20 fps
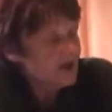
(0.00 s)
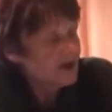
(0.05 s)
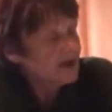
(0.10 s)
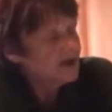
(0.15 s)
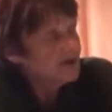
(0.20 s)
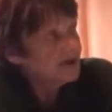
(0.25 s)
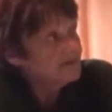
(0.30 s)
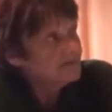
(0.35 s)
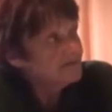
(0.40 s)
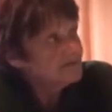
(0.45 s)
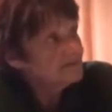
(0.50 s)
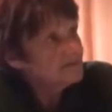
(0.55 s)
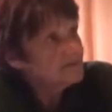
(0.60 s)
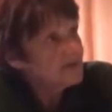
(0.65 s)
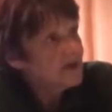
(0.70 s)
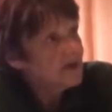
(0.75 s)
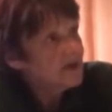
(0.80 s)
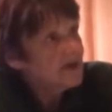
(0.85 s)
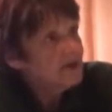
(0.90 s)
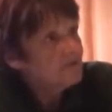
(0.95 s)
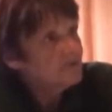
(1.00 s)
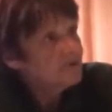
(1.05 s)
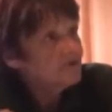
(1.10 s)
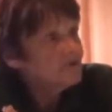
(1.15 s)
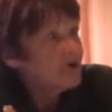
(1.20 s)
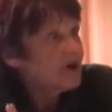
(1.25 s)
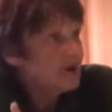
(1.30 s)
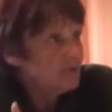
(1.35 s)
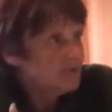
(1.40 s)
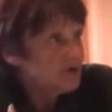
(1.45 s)
My
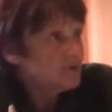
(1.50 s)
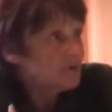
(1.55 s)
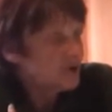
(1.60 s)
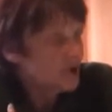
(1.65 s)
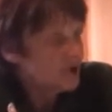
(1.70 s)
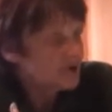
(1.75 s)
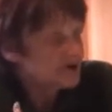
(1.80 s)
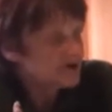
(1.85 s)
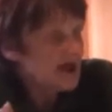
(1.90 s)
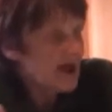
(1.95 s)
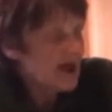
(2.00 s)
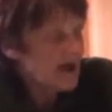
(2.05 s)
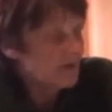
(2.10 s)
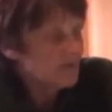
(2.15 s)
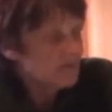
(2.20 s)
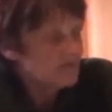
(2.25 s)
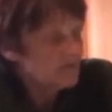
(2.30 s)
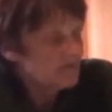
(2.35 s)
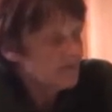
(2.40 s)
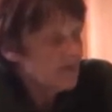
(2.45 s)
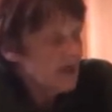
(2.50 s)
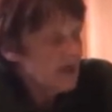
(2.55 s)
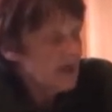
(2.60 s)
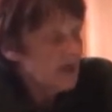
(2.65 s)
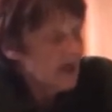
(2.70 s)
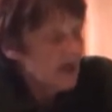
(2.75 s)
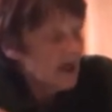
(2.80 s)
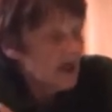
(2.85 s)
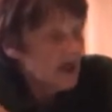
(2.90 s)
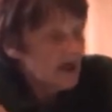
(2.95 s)
frame had broke down,
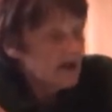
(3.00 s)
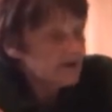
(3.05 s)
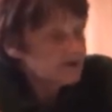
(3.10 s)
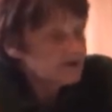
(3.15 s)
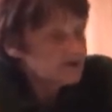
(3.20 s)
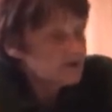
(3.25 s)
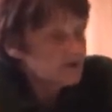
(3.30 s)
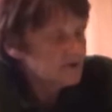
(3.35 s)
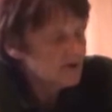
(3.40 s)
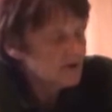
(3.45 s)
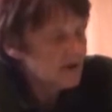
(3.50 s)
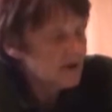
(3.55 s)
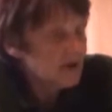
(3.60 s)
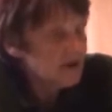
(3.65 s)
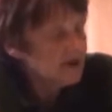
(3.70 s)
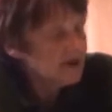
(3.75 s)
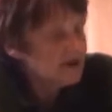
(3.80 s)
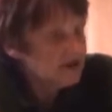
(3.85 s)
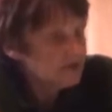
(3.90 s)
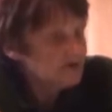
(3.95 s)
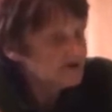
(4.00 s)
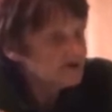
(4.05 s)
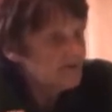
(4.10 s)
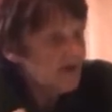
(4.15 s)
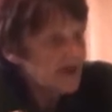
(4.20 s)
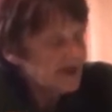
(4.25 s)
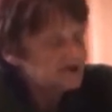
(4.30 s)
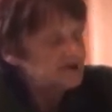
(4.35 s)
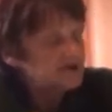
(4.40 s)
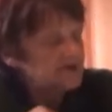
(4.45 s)
and he was
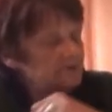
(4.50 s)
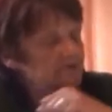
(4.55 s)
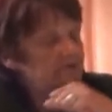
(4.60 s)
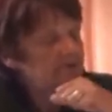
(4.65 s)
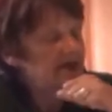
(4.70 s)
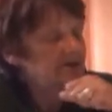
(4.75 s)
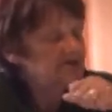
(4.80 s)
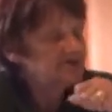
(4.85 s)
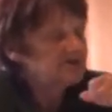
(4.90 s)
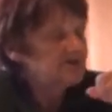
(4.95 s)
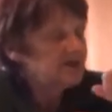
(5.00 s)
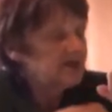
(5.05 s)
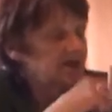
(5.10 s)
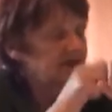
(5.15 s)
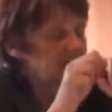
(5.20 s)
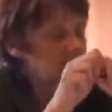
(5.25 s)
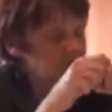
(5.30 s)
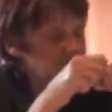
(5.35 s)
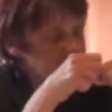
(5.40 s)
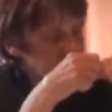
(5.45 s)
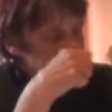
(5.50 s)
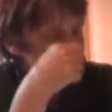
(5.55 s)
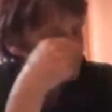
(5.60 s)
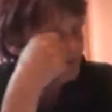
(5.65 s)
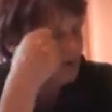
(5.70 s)
mending it. He was at the